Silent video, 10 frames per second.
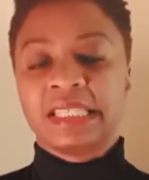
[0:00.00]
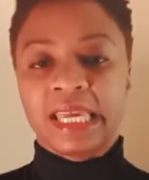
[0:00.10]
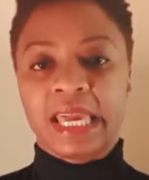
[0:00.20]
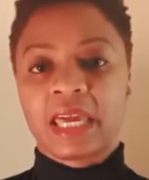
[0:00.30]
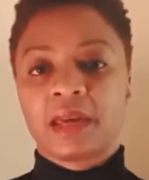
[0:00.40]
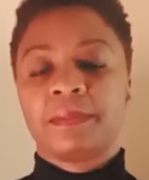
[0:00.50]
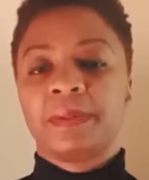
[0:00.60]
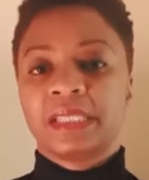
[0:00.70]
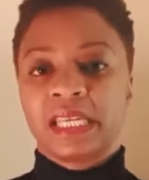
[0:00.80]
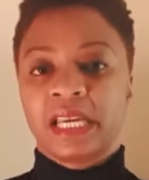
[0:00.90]
tick
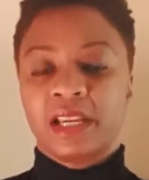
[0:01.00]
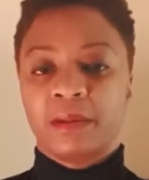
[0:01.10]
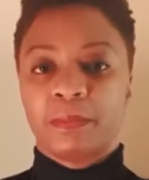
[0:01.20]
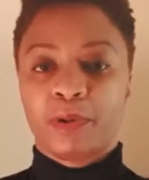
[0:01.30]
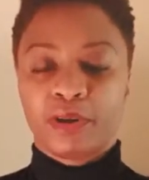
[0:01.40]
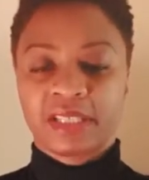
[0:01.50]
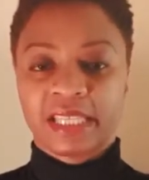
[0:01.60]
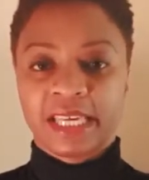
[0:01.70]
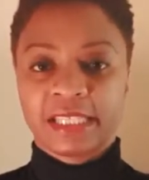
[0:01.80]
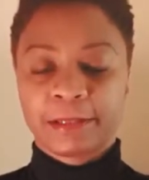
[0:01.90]
particular
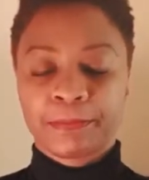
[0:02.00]
boxes.